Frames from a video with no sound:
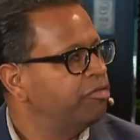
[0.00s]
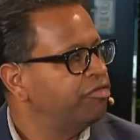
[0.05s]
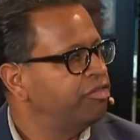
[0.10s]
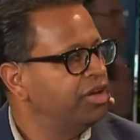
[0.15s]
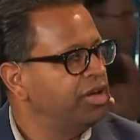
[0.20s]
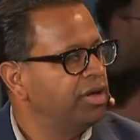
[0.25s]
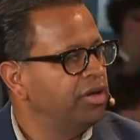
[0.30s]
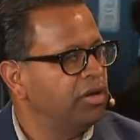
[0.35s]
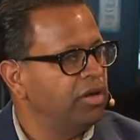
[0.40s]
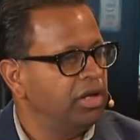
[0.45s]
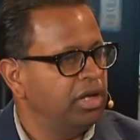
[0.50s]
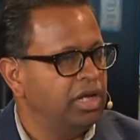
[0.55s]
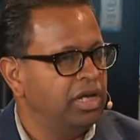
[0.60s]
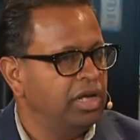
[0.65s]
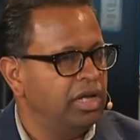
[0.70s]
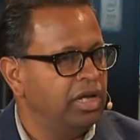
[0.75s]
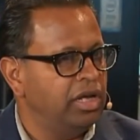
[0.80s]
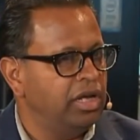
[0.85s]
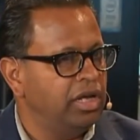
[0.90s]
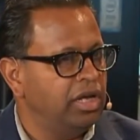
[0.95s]
feel it,
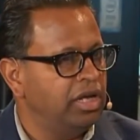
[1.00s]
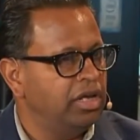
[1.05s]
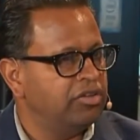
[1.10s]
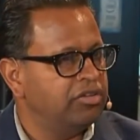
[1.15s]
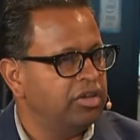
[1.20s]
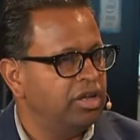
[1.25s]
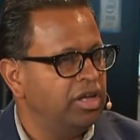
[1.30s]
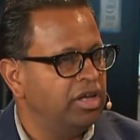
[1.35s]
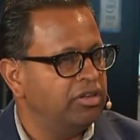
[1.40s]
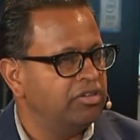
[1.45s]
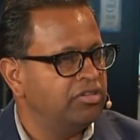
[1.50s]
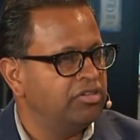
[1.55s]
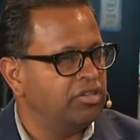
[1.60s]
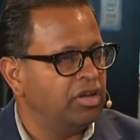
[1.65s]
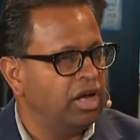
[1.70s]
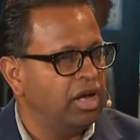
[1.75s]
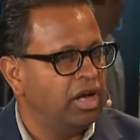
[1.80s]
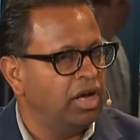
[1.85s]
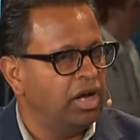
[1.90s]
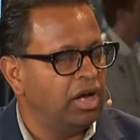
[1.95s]
it, it's, it's
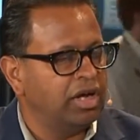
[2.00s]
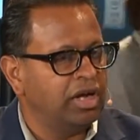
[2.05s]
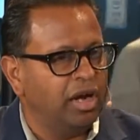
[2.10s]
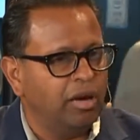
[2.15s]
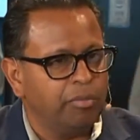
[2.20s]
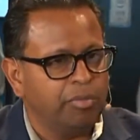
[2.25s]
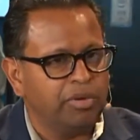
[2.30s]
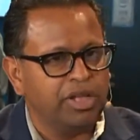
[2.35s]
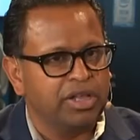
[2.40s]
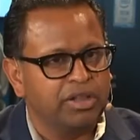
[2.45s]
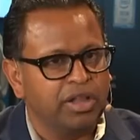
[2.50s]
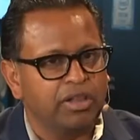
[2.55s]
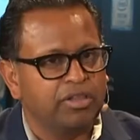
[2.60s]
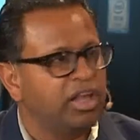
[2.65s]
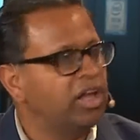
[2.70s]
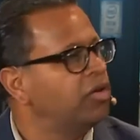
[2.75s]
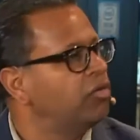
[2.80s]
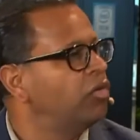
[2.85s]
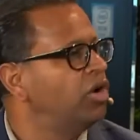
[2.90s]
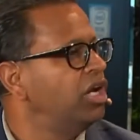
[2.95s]
uh, a company that
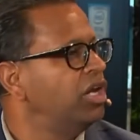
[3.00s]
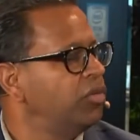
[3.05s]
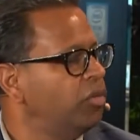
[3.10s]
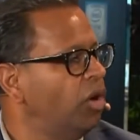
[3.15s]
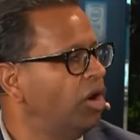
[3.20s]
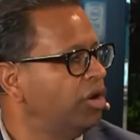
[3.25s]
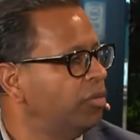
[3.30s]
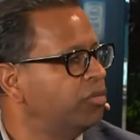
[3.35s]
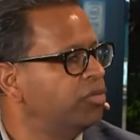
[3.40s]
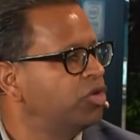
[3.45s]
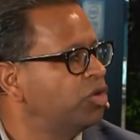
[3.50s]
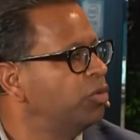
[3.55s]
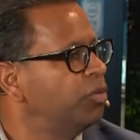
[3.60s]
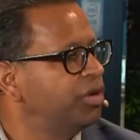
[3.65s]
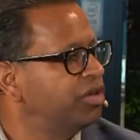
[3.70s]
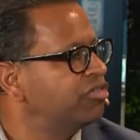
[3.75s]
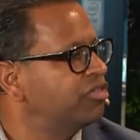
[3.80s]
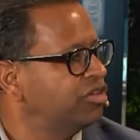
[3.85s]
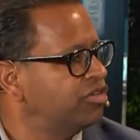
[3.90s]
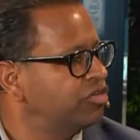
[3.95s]
they really want to do
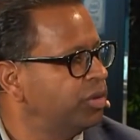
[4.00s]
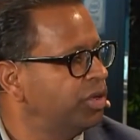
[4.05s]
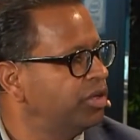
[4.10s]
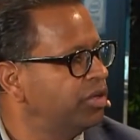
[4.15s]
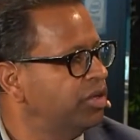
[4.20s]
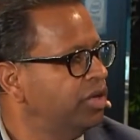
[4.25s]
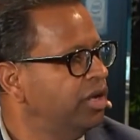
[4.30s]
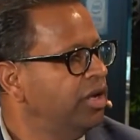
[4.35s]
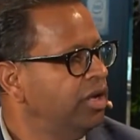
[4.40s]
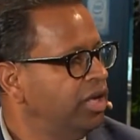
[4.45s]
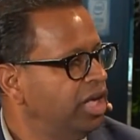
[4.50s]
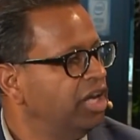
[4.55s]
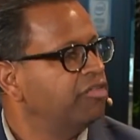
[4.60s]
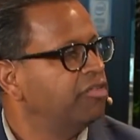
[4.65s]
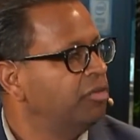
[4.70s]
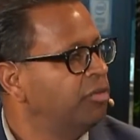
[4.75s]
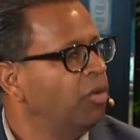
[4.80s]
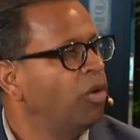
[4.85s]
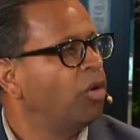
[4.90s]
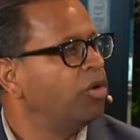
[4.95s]
business with,
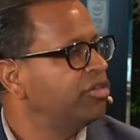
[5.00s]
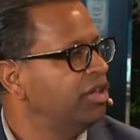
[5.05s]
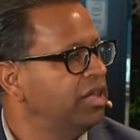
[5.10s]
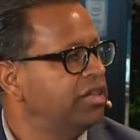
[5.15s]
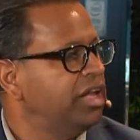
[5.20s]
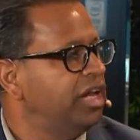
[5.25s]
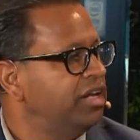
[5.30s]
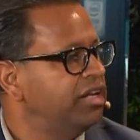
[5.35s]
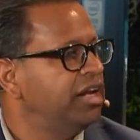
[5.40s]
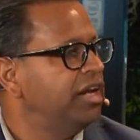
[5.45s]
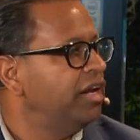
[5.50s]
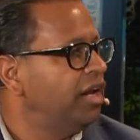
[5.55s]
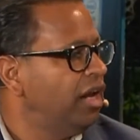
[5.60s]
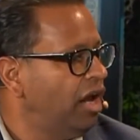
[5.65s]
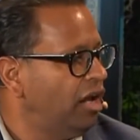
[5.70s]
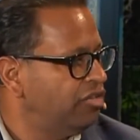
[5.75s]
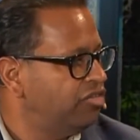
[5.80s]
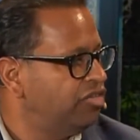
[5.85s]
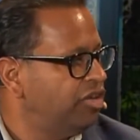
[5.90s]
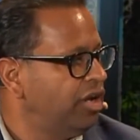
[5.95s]
even more than they did
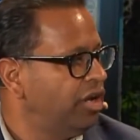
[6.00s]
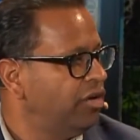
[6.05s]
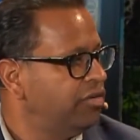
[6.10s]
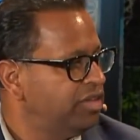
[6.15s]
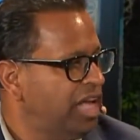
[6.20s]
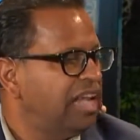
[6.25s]
last year.